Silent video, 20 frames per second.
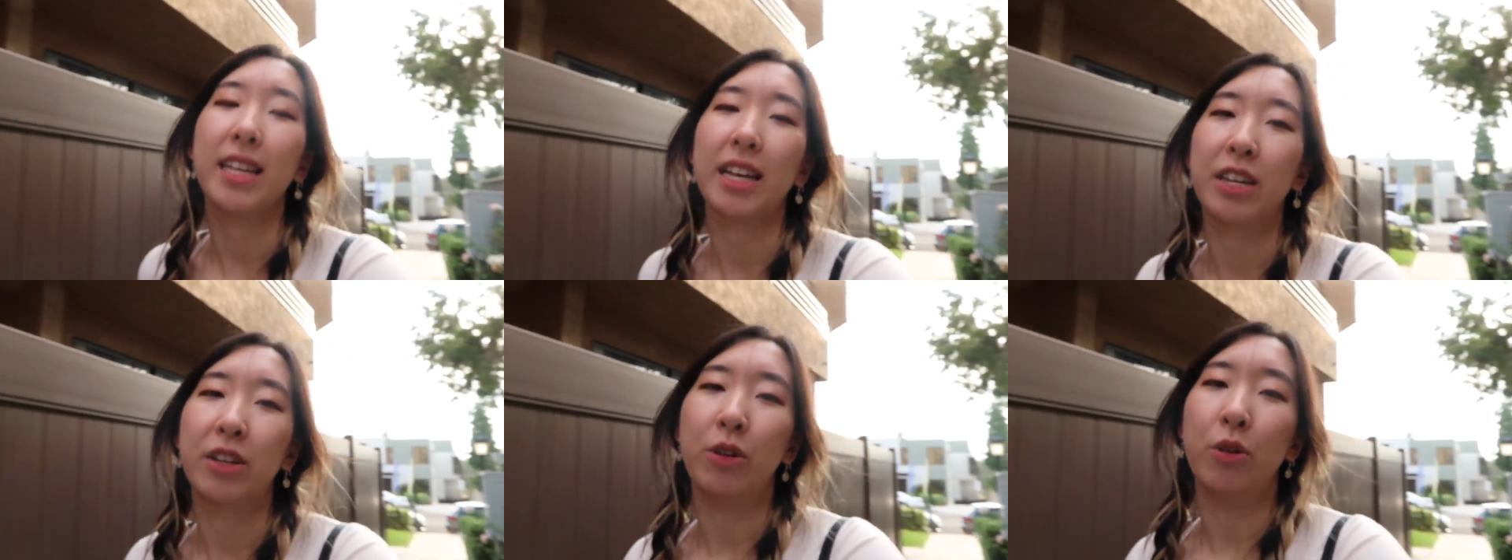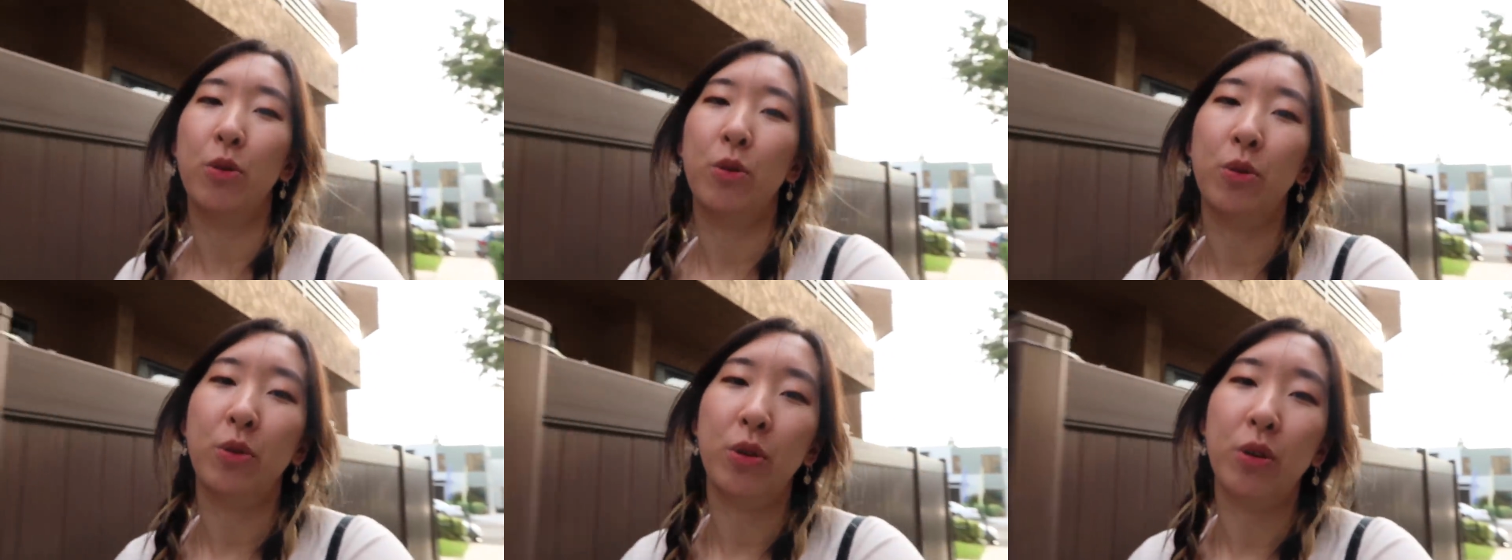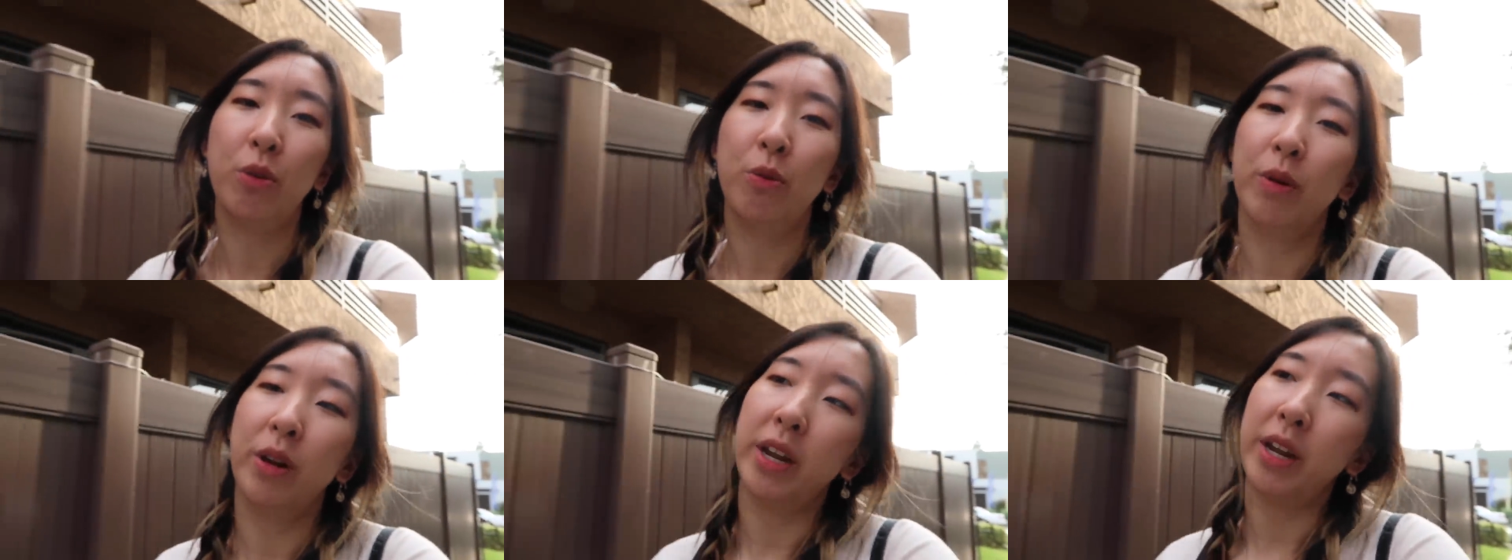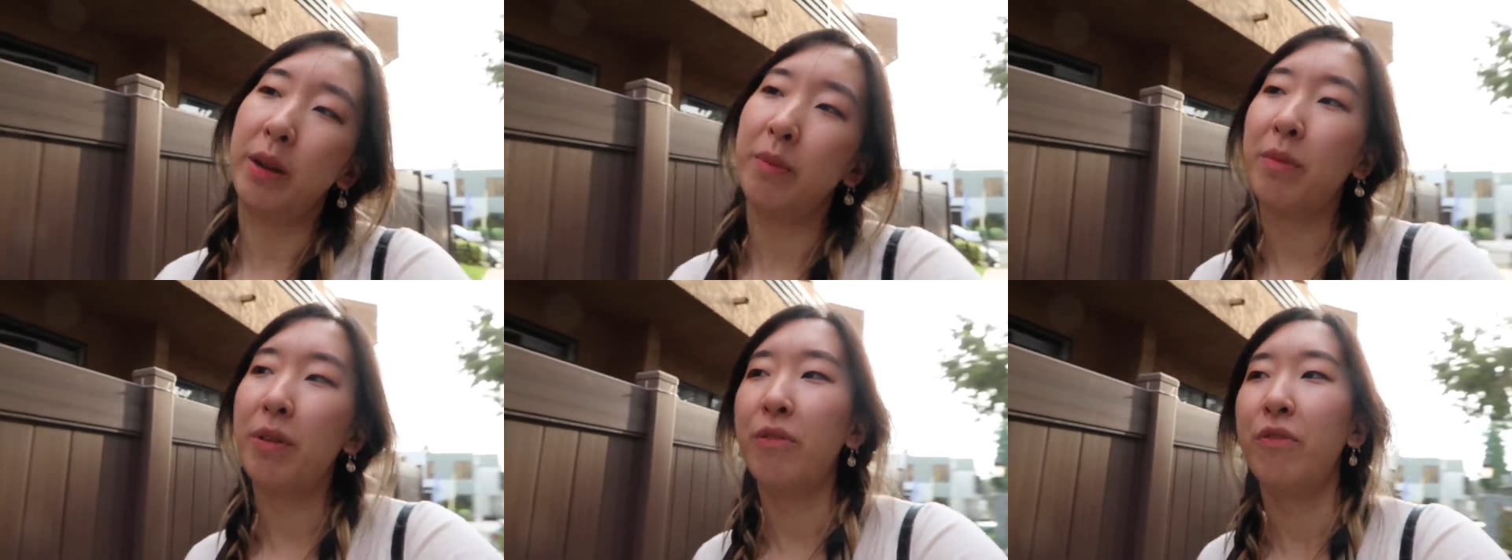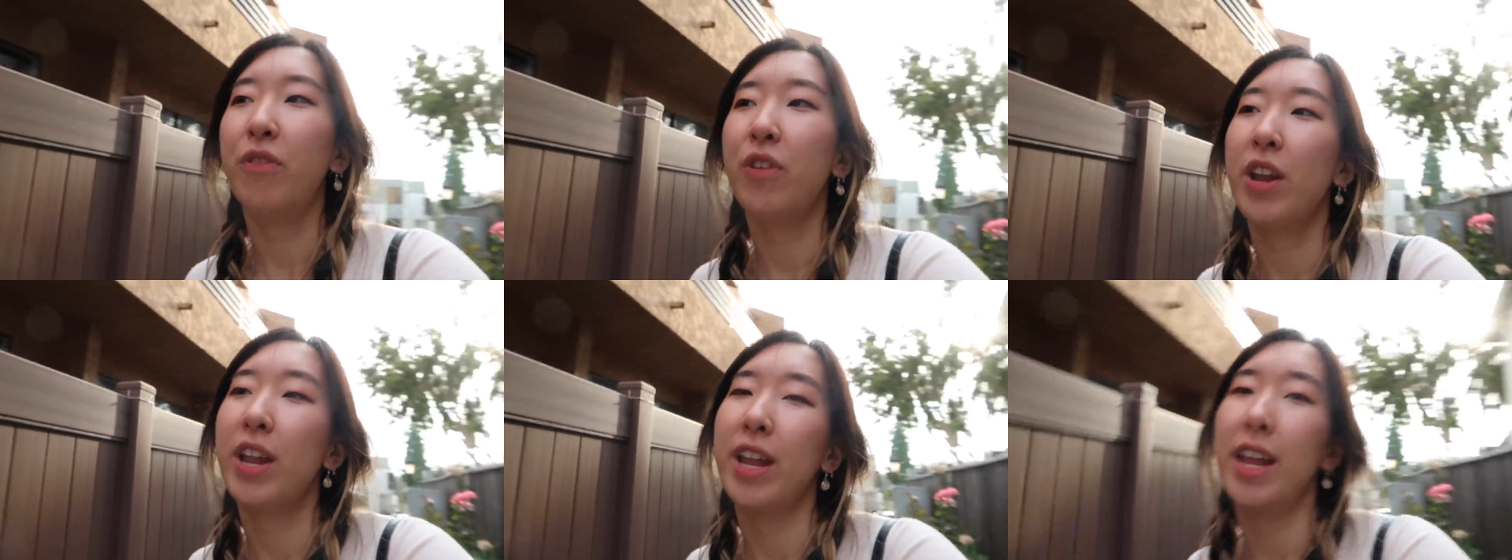I don't know where my
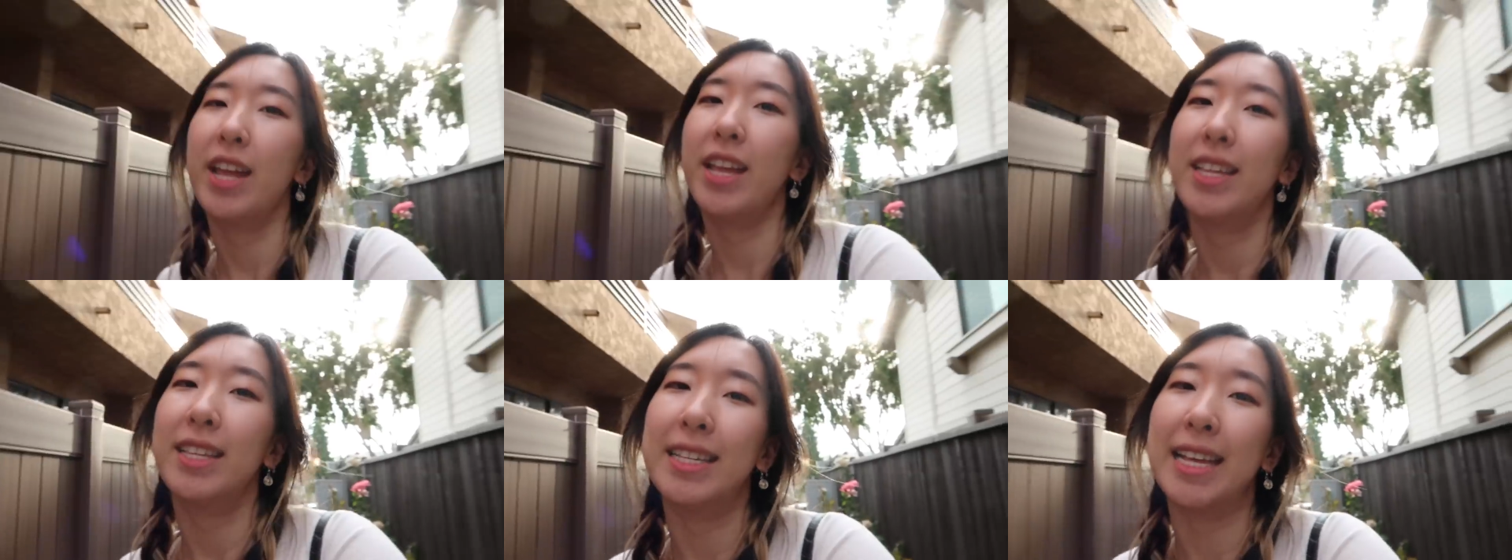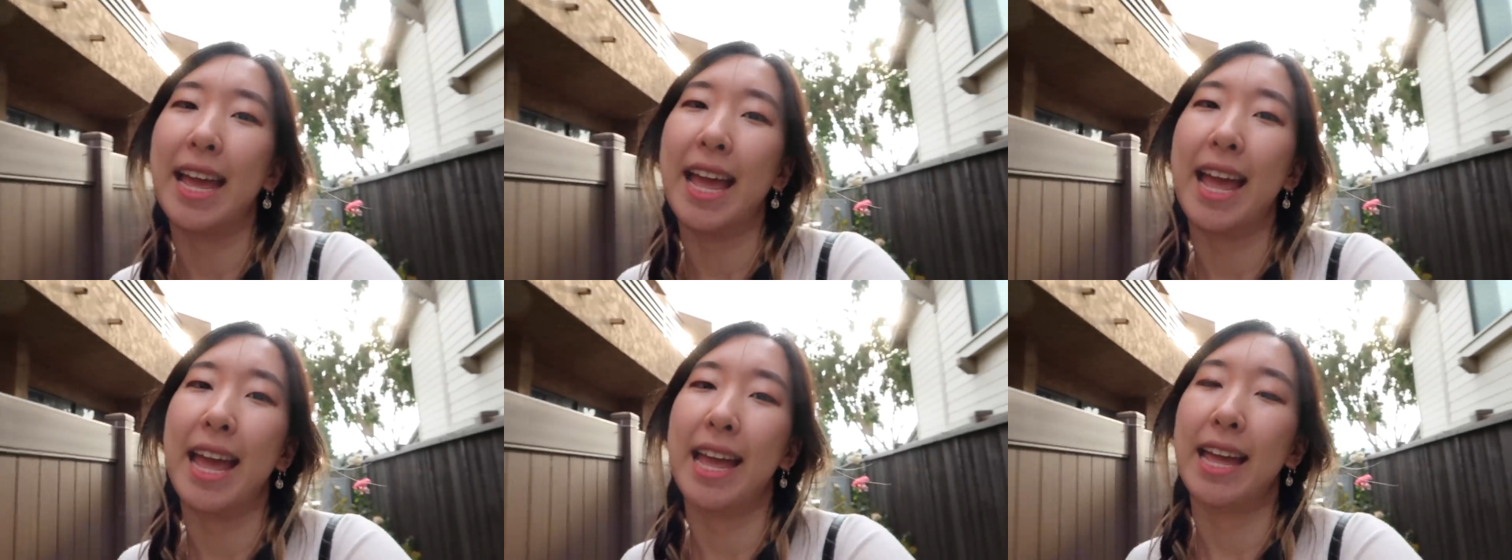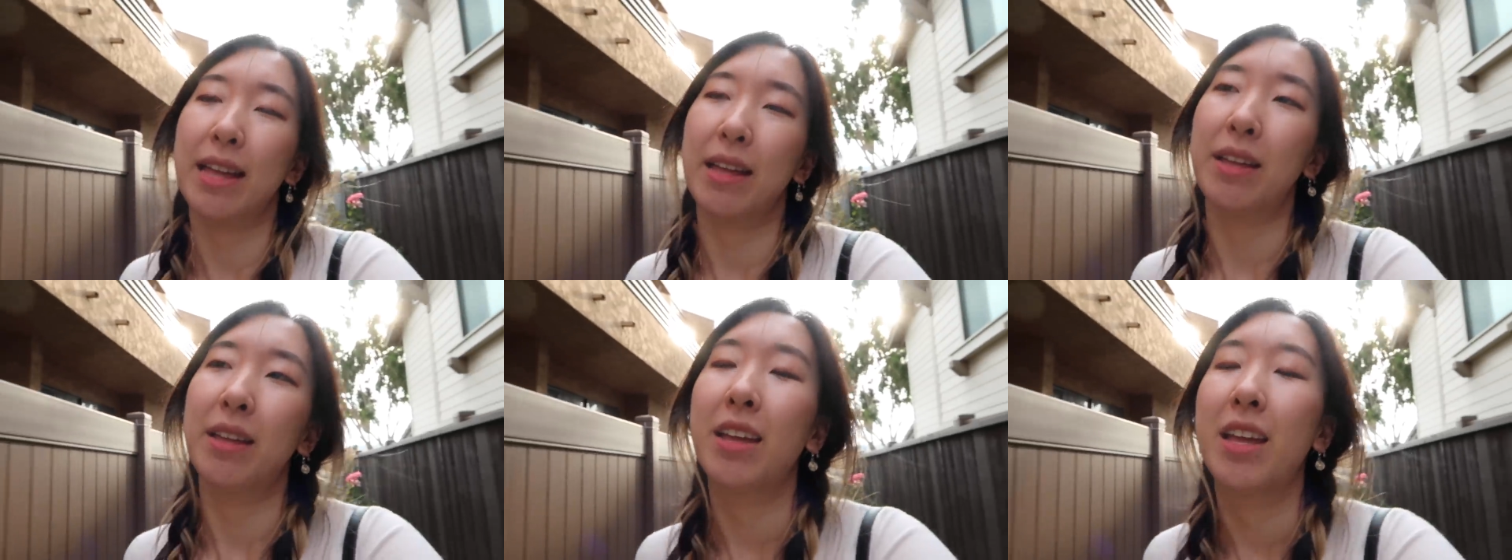friend's at